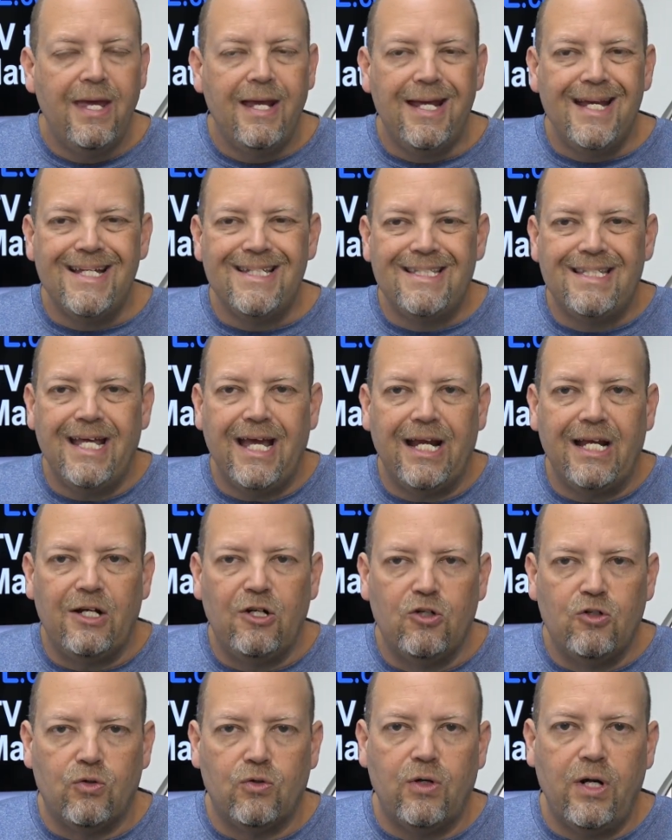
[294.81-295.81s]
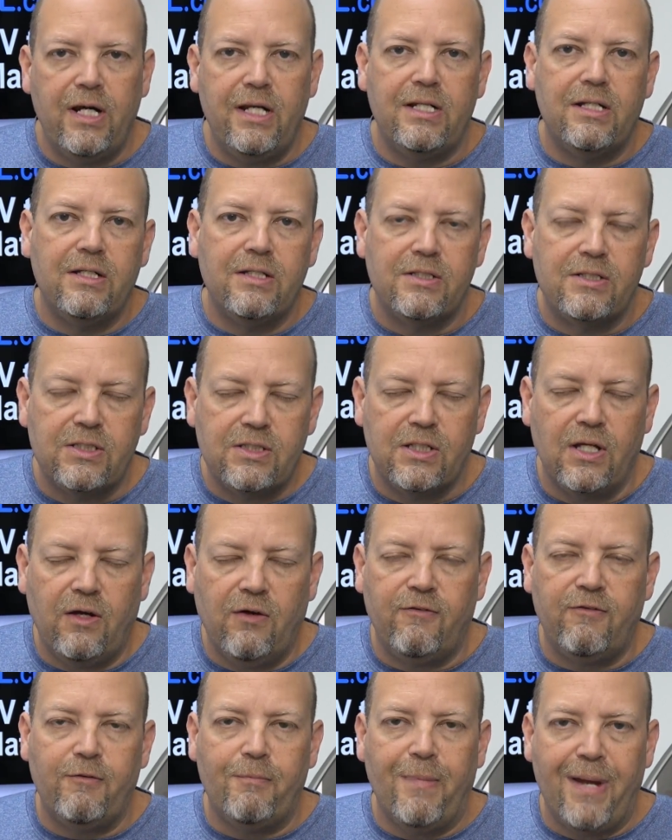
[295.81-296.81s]
is that great
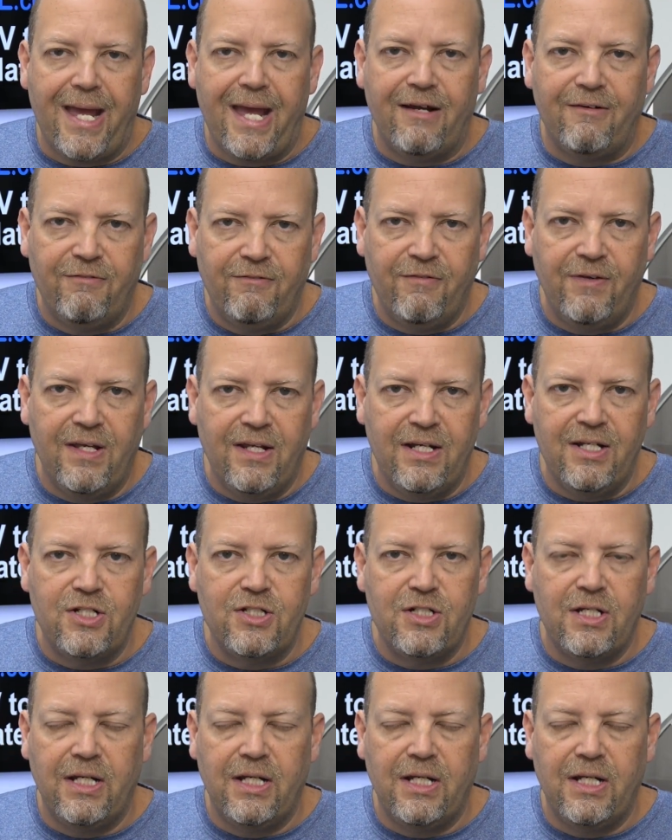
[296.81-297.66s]
soft matte finish.